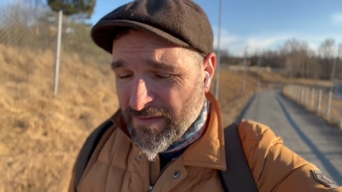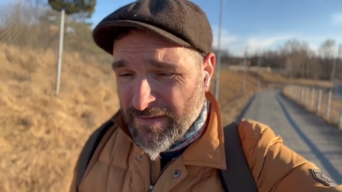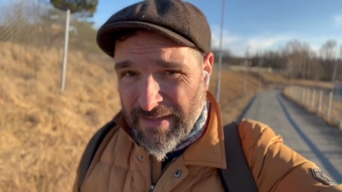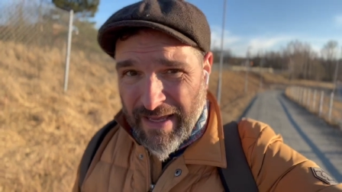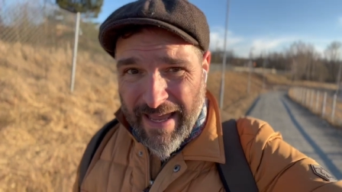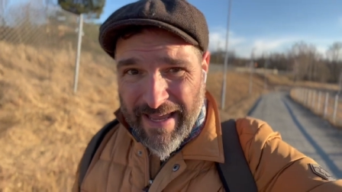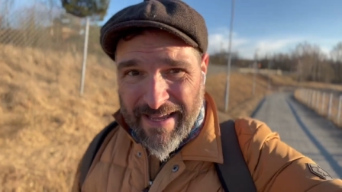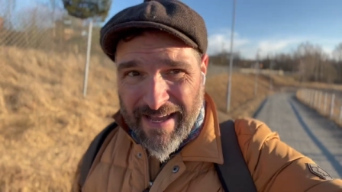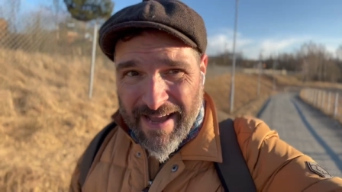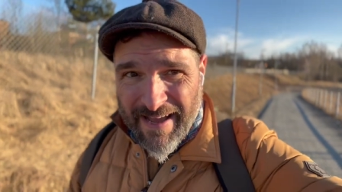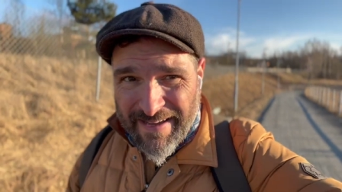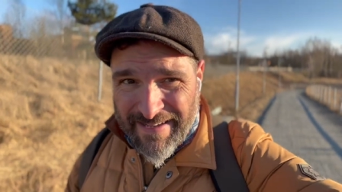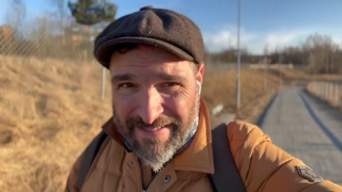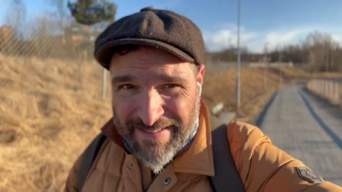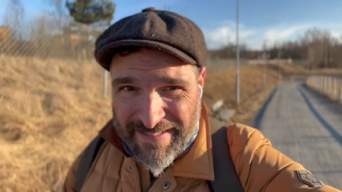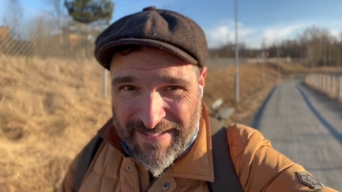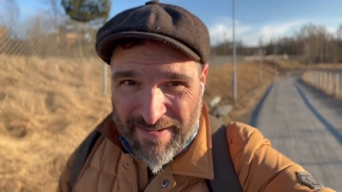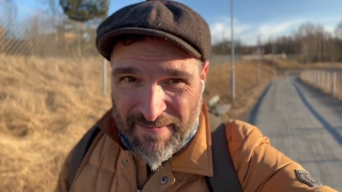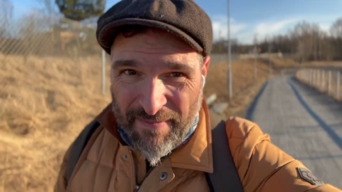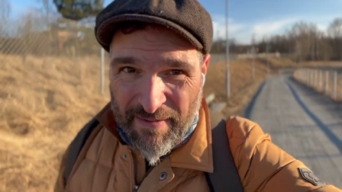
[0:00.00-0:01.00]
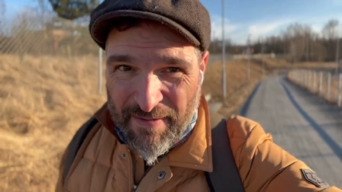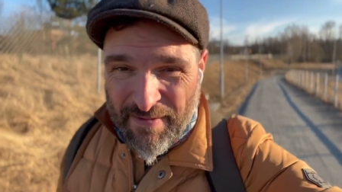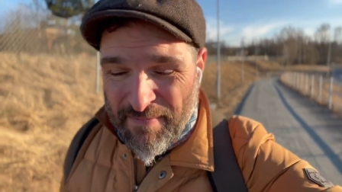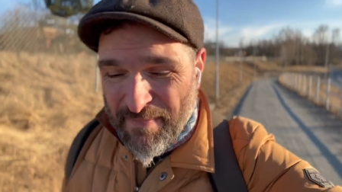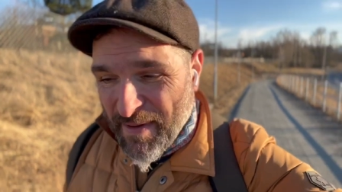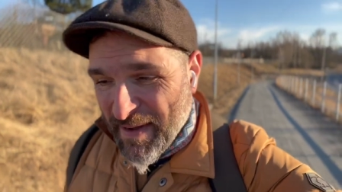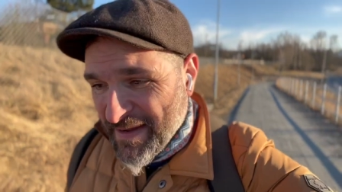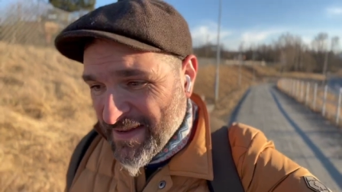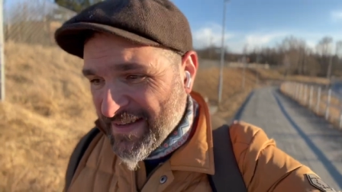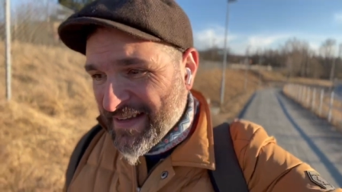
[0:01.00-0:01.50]
So hey guys, welcome
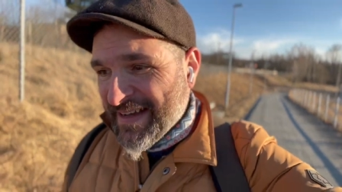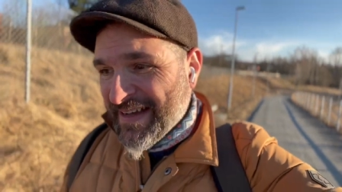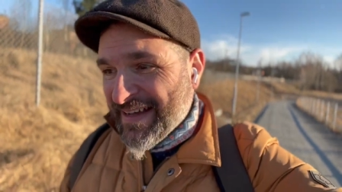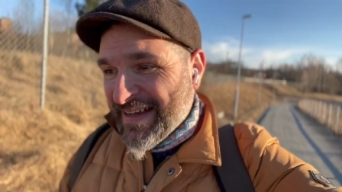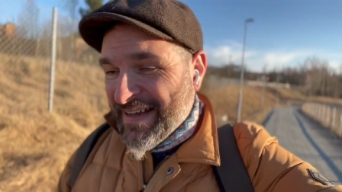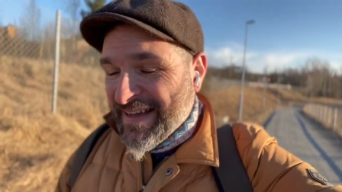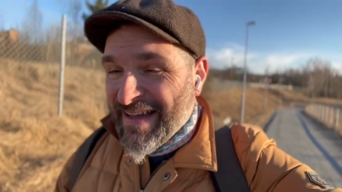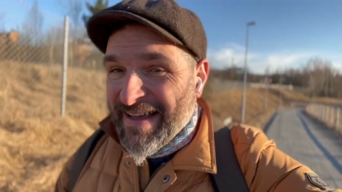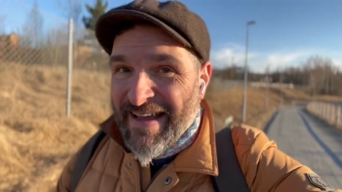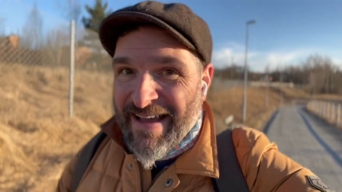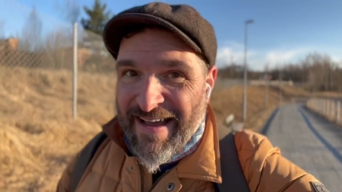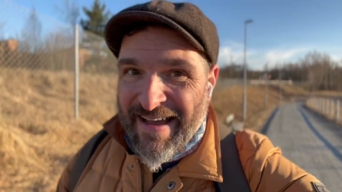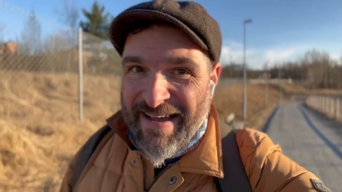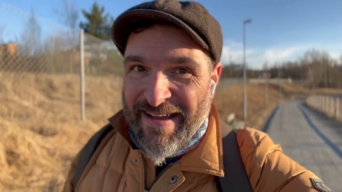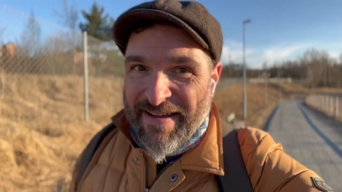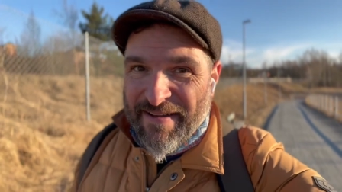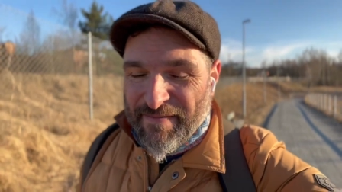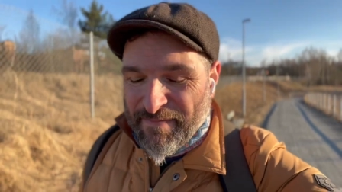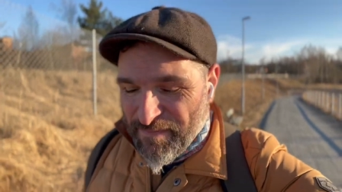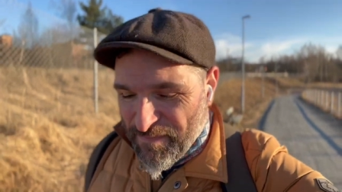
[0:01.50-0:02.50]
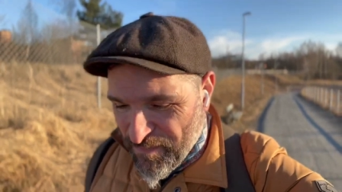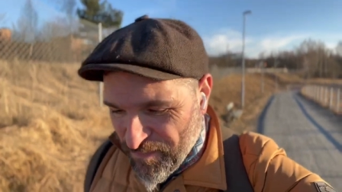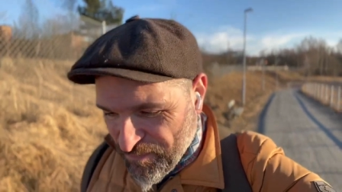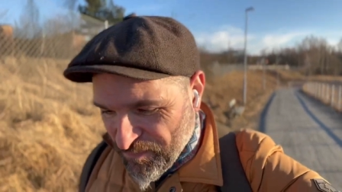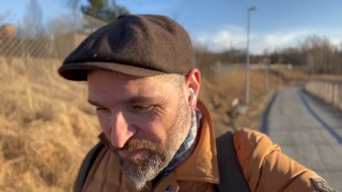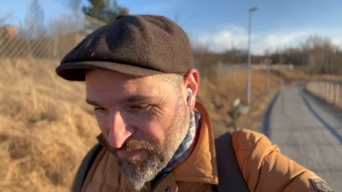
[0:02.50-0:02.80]
back. Um,